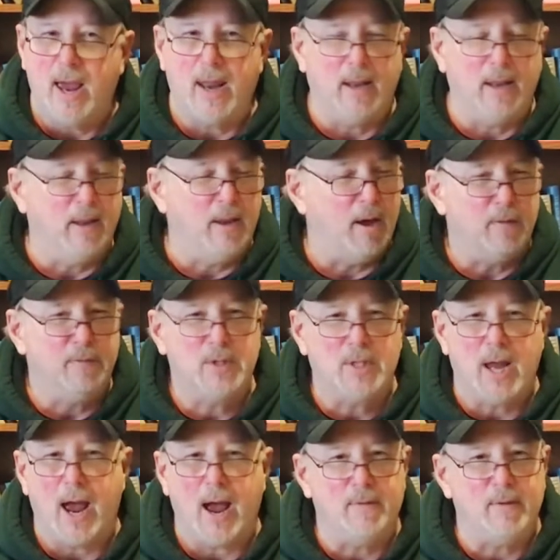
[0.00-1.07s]
and loves
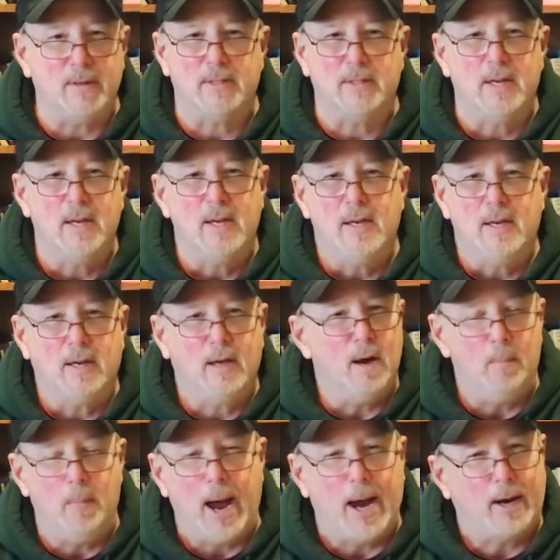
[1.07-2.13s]
to have us
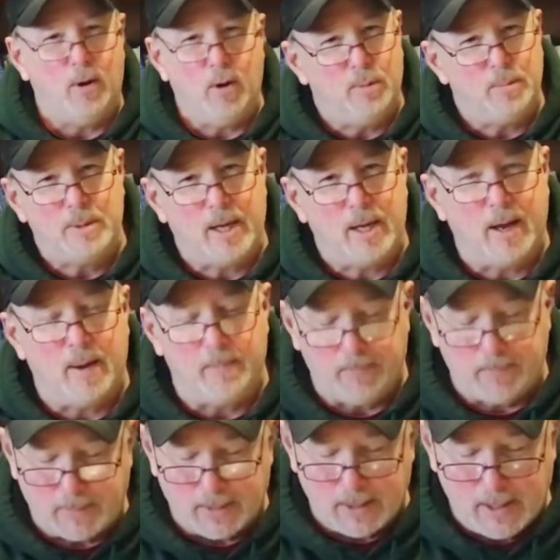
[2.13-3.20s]
come back home to Him.